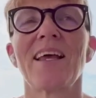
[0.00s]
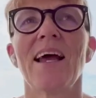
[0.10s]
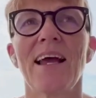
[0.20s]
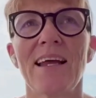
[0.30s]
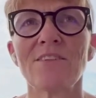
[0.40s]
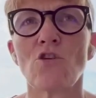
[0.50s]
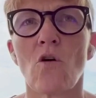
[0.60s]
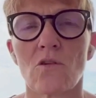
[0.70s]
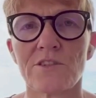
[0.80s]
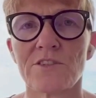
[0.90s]
And
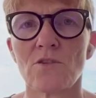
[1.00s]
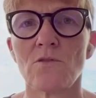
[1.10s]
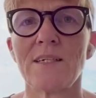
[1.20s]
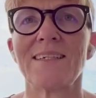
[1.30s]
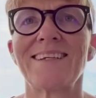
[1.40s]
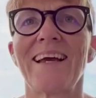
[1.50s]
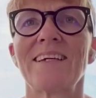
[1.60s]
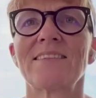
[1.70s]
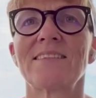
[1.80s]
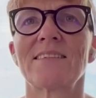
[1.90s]
also it
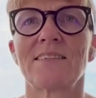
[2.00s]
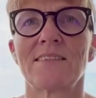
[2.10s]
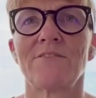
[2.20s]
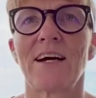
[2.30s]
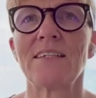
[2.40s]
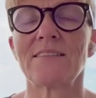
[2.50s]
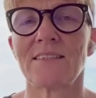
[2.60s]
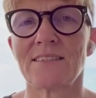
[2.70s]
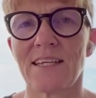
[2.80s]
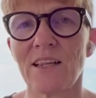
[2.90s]
has, the device
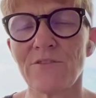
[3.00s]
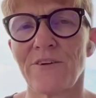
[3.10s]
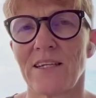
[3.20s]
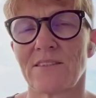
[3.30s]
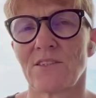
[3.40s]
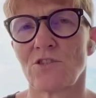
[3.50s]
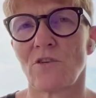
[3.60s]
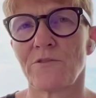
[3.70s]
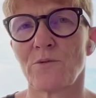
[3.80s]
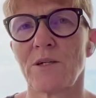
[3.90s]
itself has a
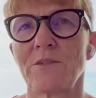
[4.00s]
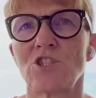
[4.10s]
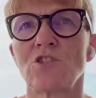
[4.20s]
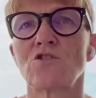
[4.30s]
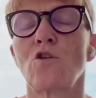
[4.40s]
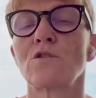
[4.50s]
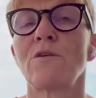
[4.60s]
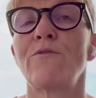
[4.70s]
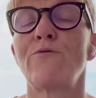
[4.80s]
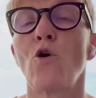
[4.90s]
software which is called
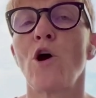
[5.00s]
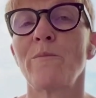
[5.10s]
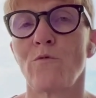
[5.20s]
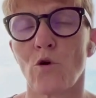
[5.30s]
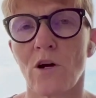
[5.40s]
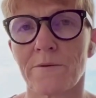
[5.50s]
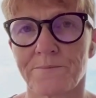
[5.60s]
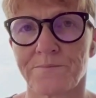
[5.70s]
firmware.